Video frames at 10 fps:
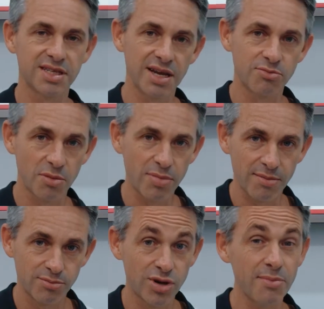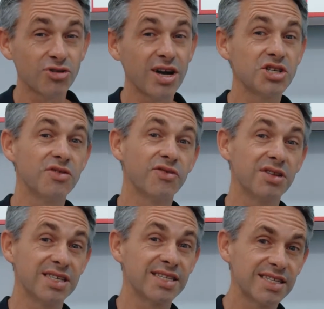in preparation for
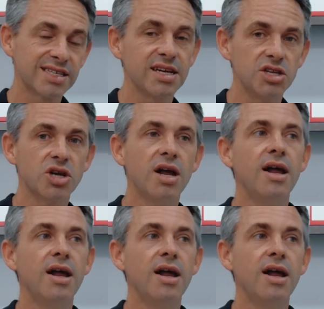this siege.